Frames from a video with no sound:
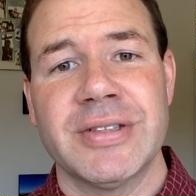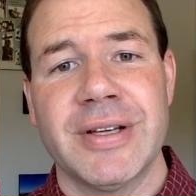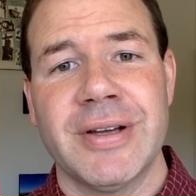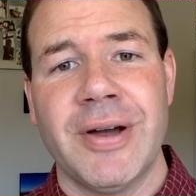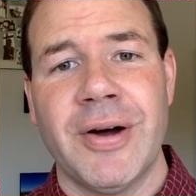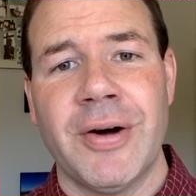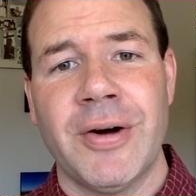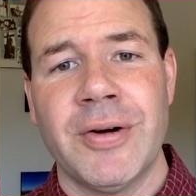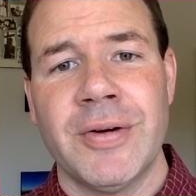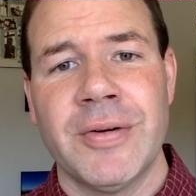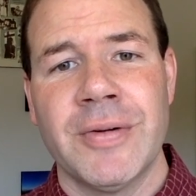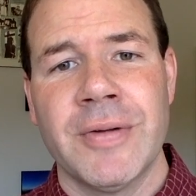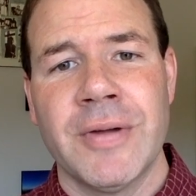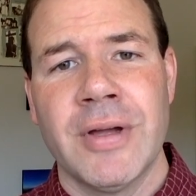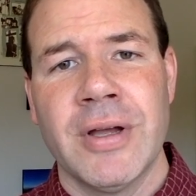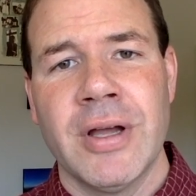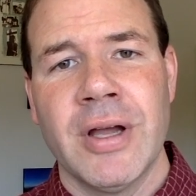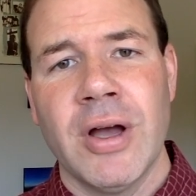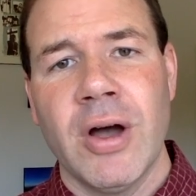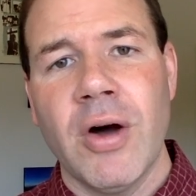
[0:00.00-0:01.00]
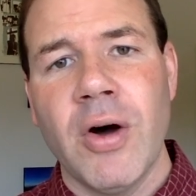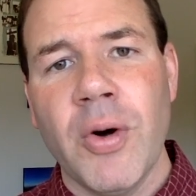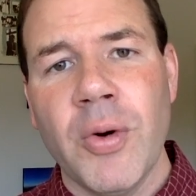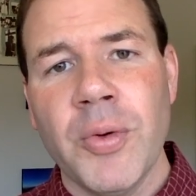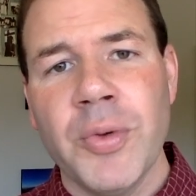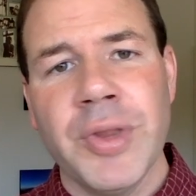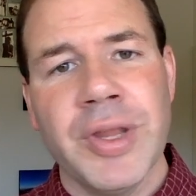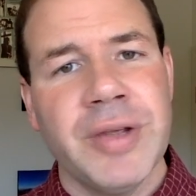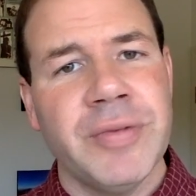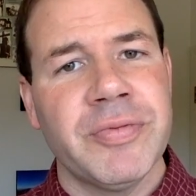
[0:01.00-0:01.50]
ago,
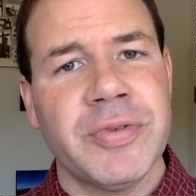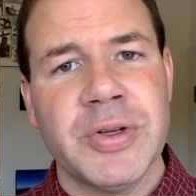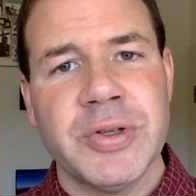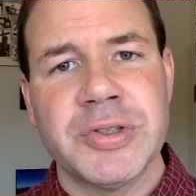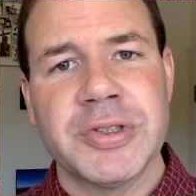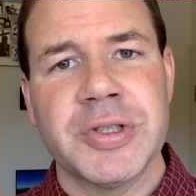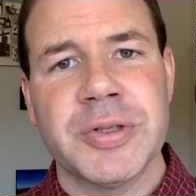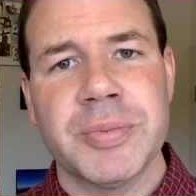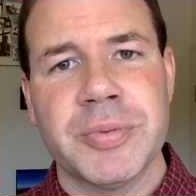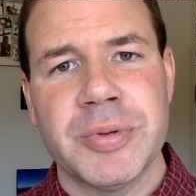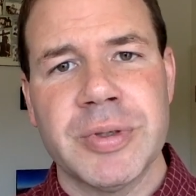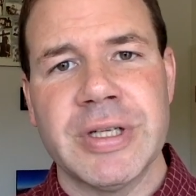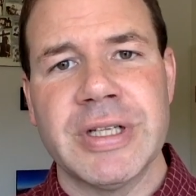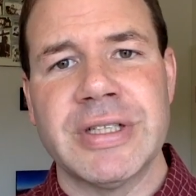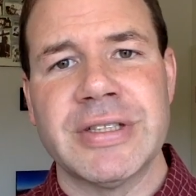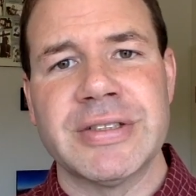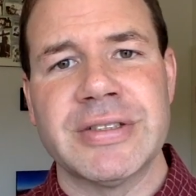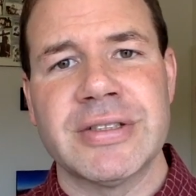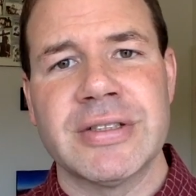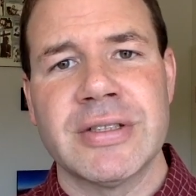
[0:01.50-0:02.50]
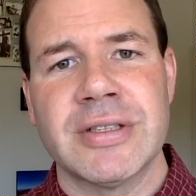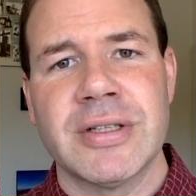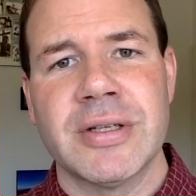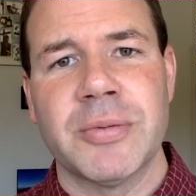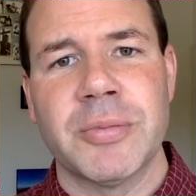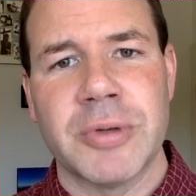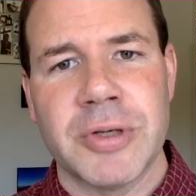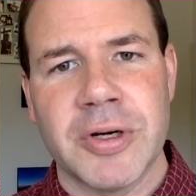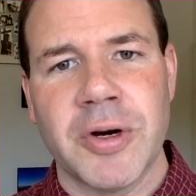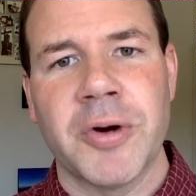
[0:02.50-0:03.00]
only future priests
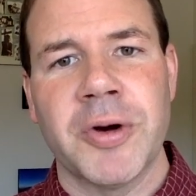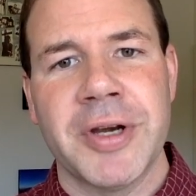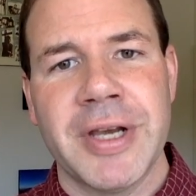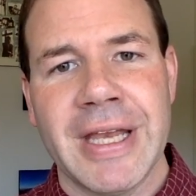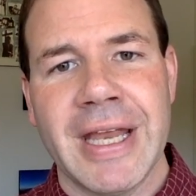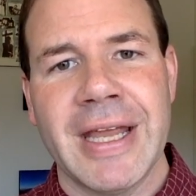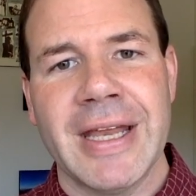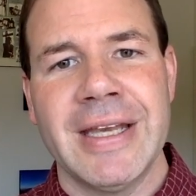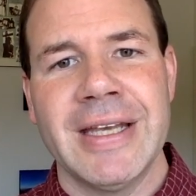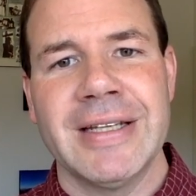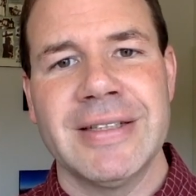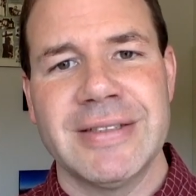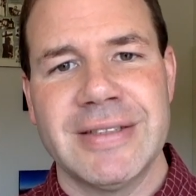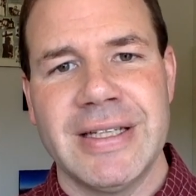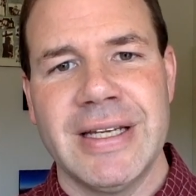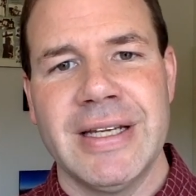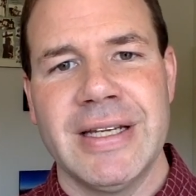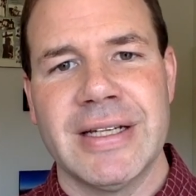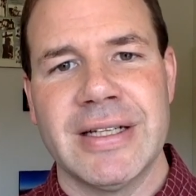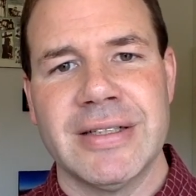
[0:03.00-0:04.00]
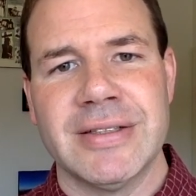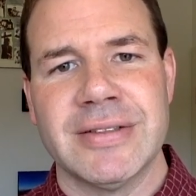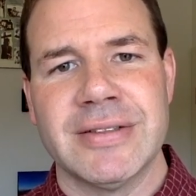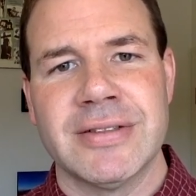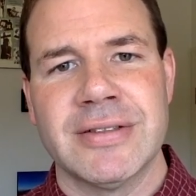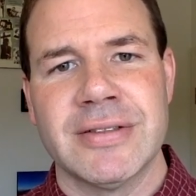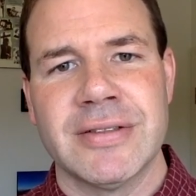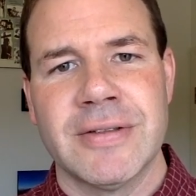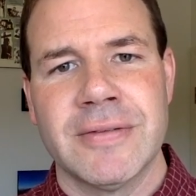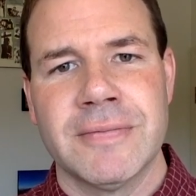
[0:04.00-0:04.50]
were ordained as
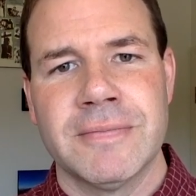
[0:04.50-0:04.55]
deacons.